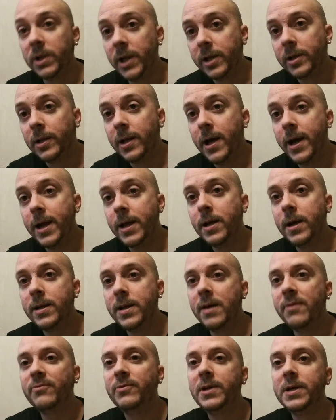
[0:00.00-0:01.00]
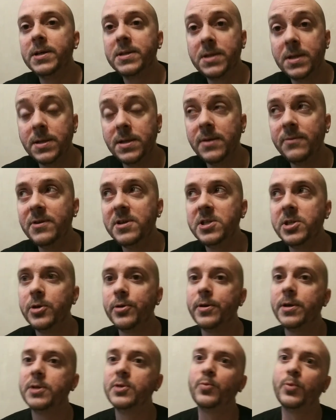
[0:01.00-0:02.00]
Bloodline on Netflix, the TV
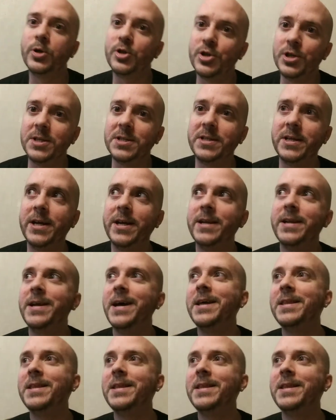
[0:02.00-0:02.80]
series, which he's in.